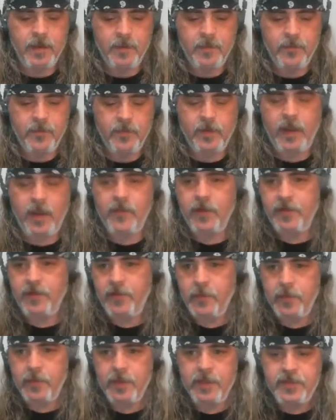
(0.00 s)
Recovering
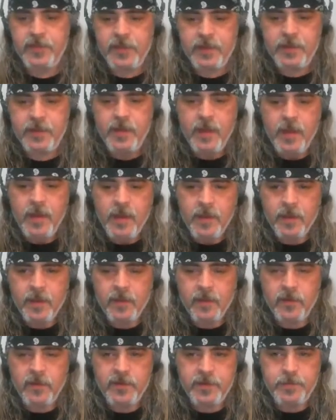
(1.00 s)
from Religion, the
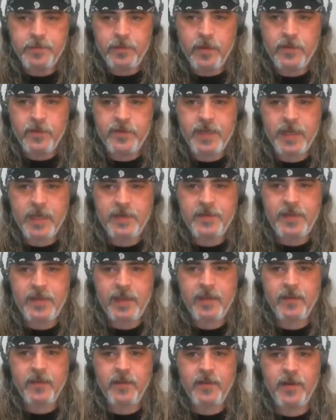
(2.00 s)
Clergy Project,
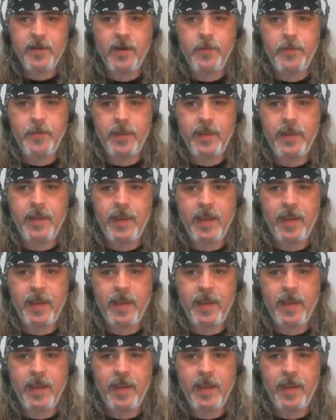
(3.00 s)
Secular Therapy,